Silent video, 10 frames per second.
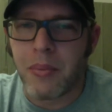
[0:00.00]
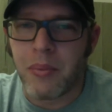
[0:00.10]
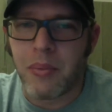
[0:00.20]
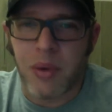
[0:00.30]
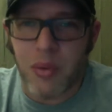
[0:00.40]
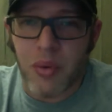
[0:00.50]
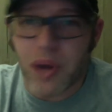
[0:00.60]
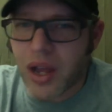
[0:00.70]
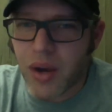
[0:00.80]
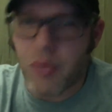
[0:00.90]
But
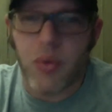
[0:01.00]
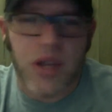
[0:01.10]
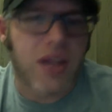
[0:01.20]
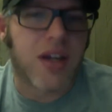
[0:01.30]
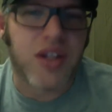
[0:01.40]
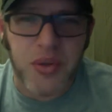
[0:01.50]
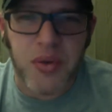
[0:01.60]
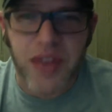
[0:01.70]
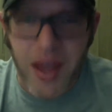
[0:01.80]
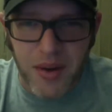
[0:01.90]
what are you gonna do
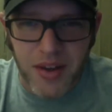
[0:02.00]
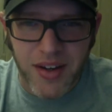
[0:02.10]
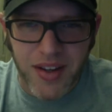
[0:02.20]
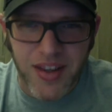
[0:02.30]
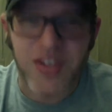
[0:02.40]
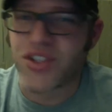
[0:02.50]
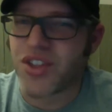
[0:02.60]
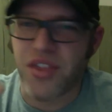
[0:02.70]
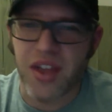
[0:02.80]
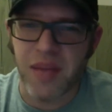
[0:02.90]
without it? Just
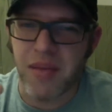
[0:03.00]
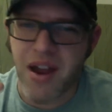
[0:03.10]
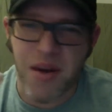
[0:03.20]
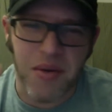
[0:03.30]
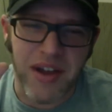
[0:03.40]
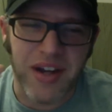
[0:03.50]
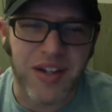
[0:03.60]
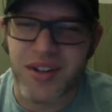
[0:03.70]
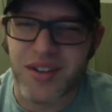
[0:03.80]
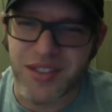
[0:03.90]
think about it. Well, I'm not gonna
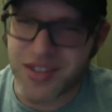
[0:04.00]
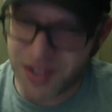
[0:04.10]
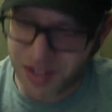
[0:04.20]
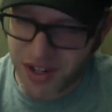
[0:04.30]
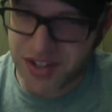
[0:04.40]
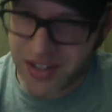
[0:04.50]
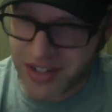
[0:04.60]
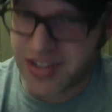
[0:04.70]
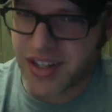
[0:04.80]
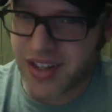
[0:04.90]
start this discussion
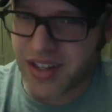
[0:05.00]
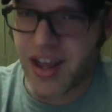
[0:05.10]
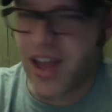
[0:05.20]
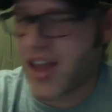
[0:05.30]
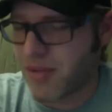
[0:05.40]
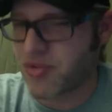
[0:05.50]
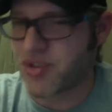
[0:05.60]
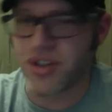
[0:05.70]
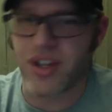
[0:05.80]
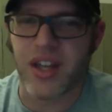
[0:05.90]
because I'm
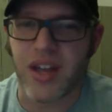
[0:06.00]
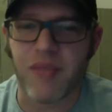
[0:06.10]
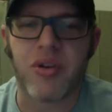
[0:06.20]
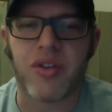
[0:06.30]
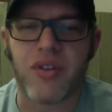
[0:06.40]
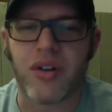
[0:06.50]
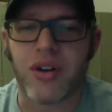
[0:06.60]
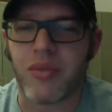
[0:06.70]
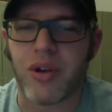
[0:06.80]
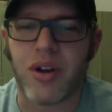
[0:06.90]
sure it could get pretty vulgar.
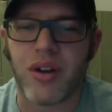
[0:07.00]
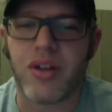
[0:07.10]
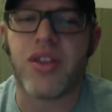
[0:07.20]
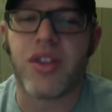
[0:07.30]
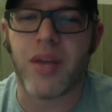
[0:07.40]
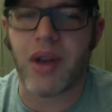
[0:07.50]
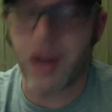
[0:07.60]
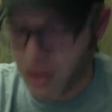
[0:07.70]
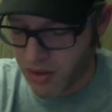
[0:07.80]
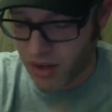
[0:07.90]
But think about it,
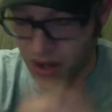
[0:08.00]
okay?